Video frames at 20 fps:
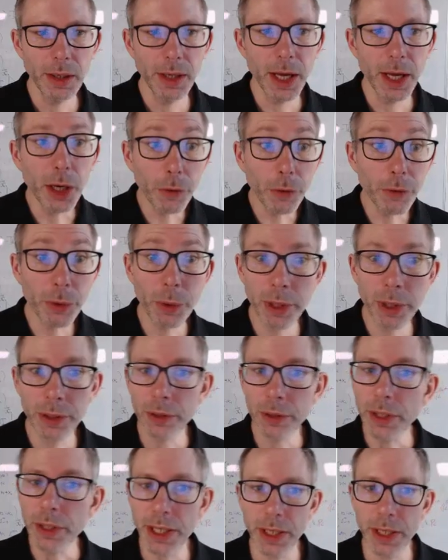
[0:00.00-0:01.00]
Hello
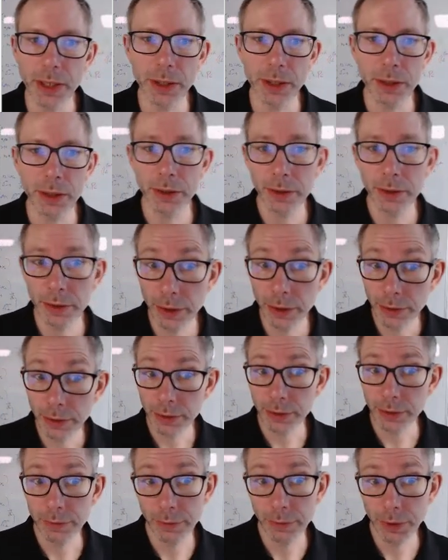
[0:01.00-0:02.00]
everyone, in
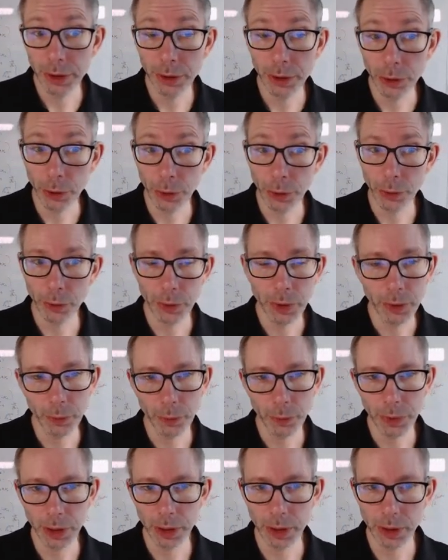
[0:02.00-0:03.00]
this video
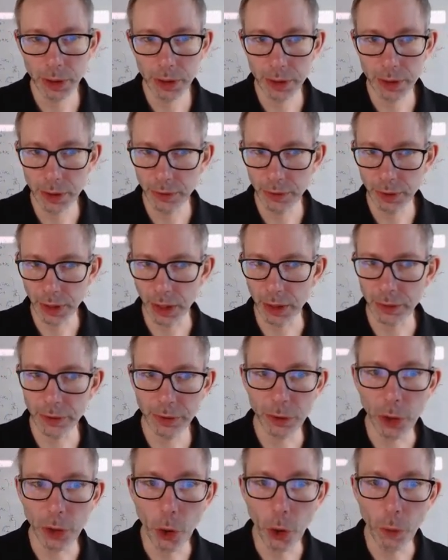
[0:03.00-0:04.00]
we
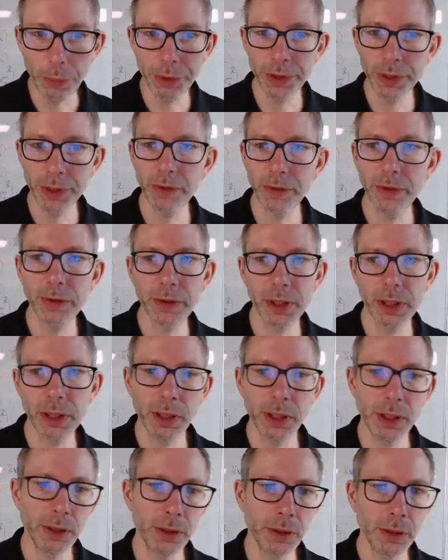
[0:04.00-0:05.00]
discuss openness
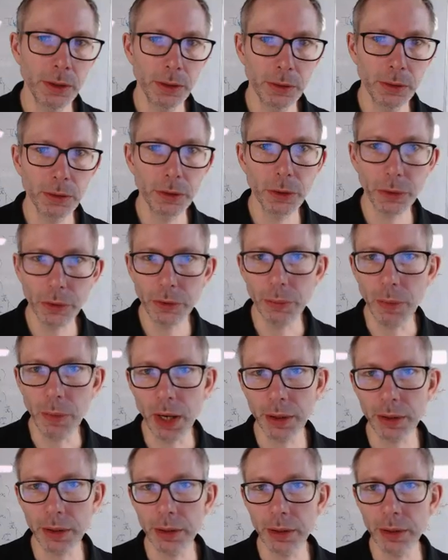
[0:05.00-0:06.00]
in goods
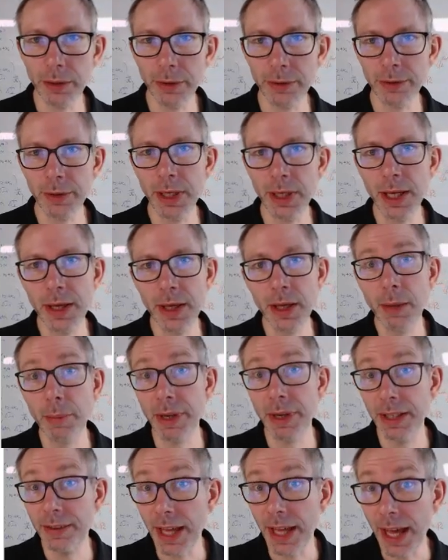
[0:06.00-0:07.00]
markets.
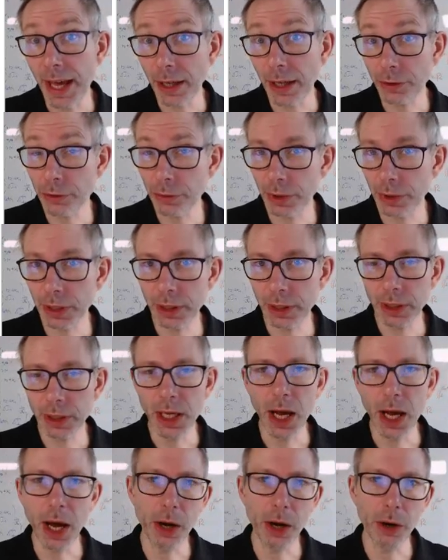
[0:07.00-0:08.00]
But it's actually
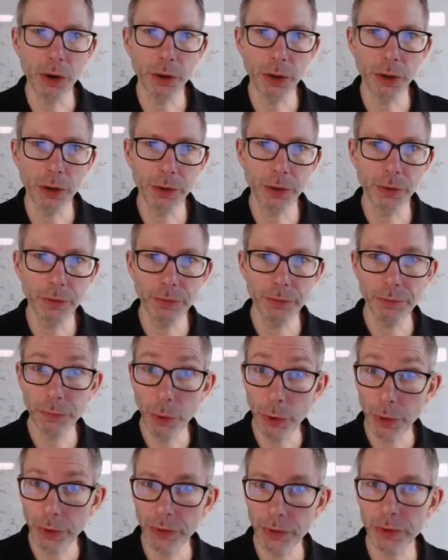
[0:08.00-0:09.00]
our
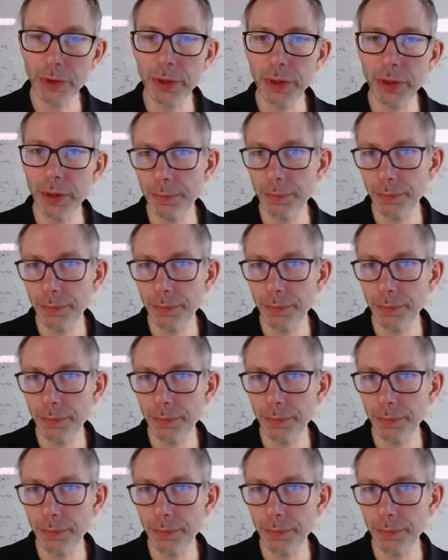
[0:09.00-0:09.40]
first